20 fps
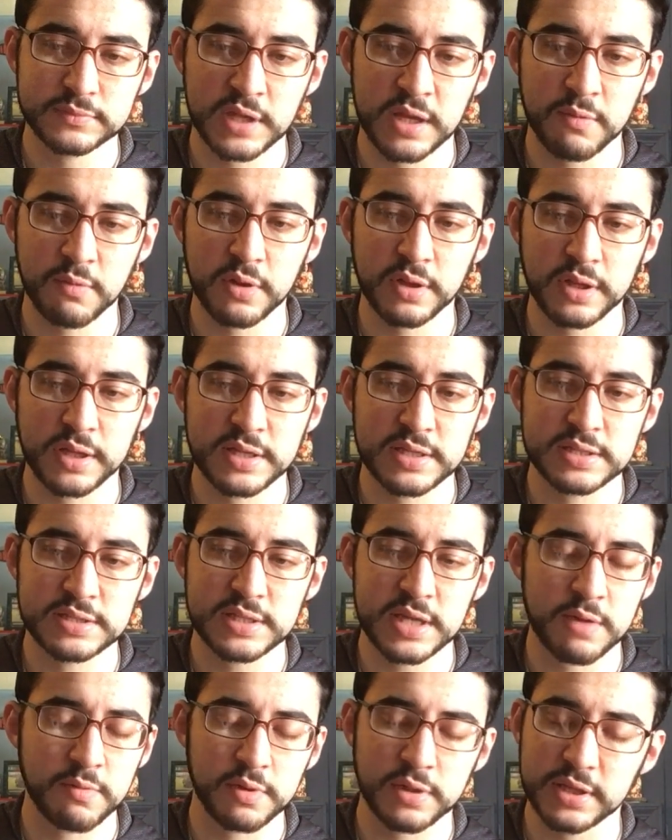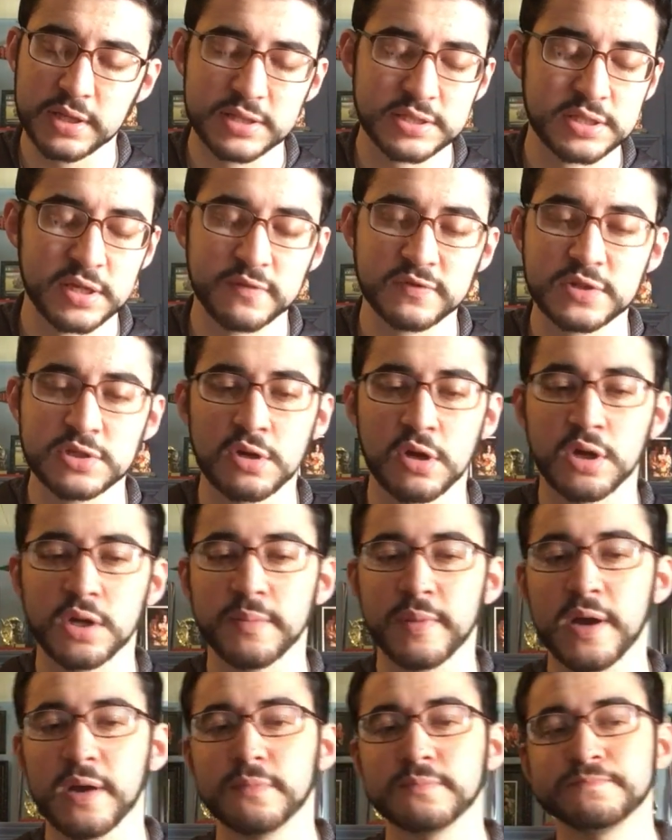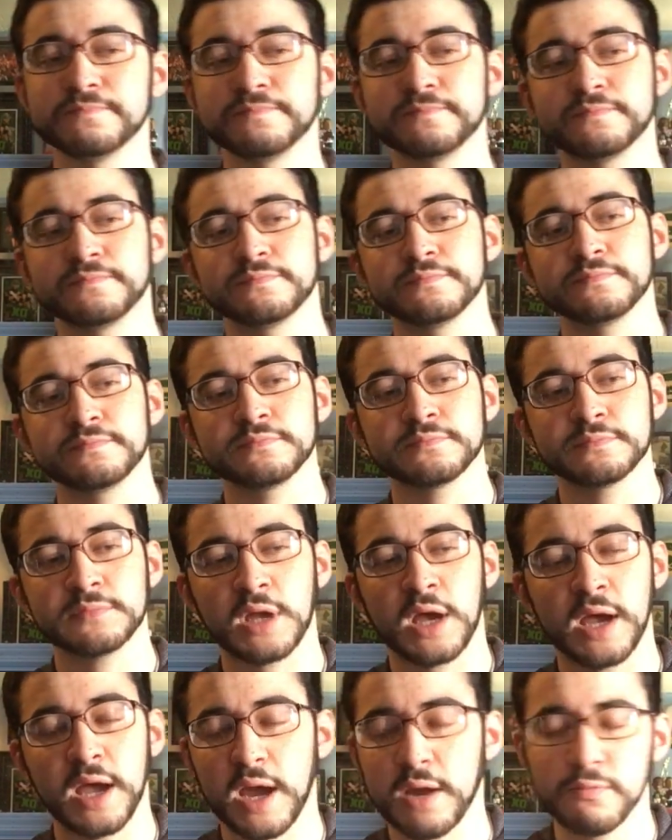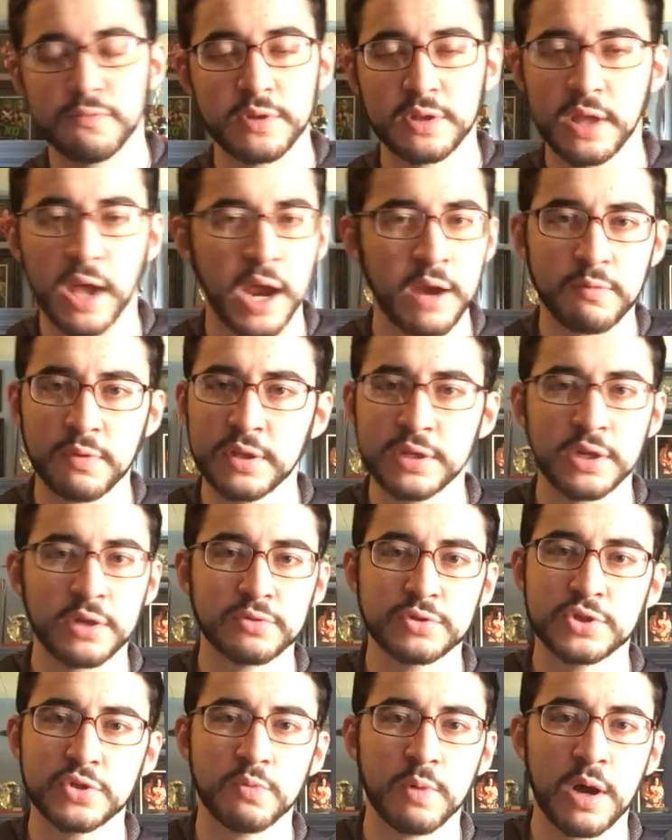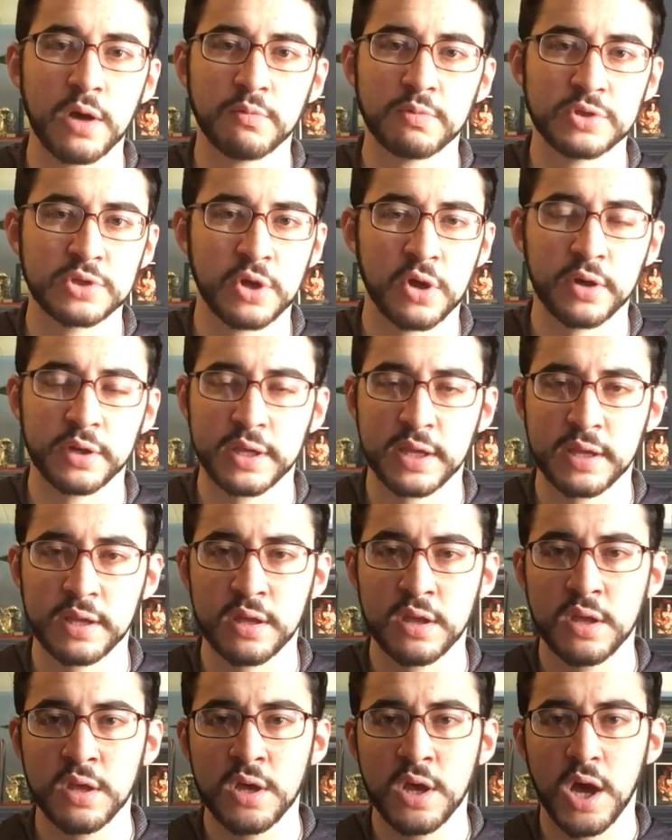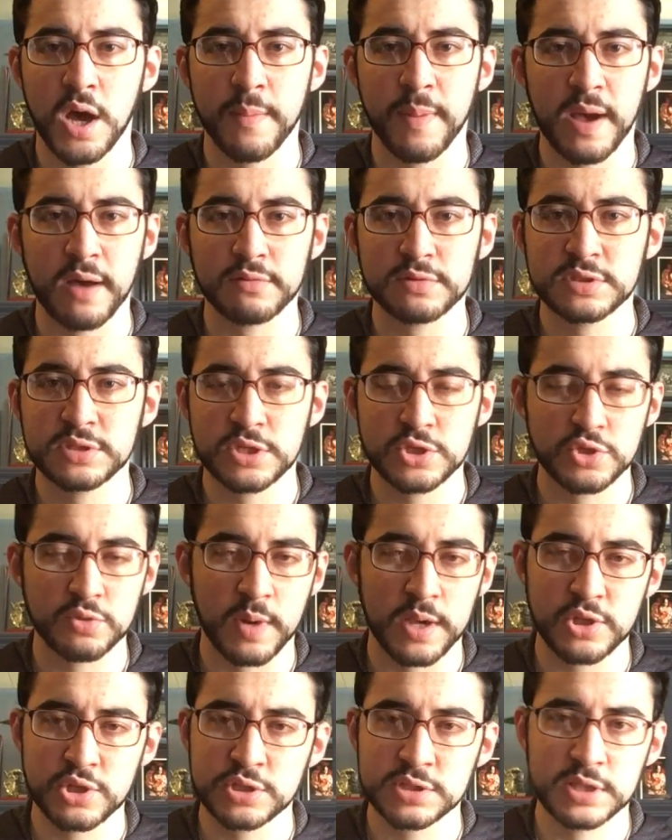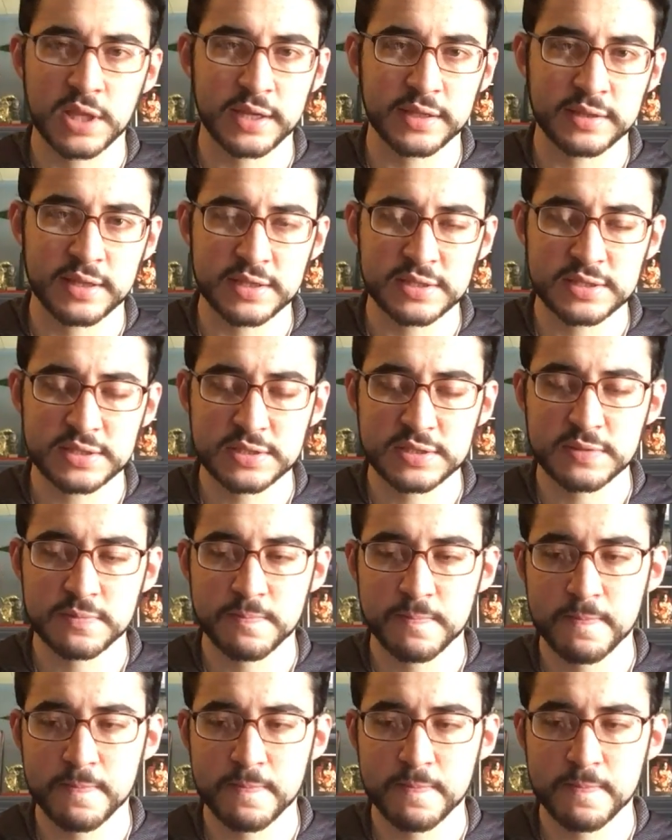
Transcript: It really is tough to talk about. I really don't do well with talking about situations like this.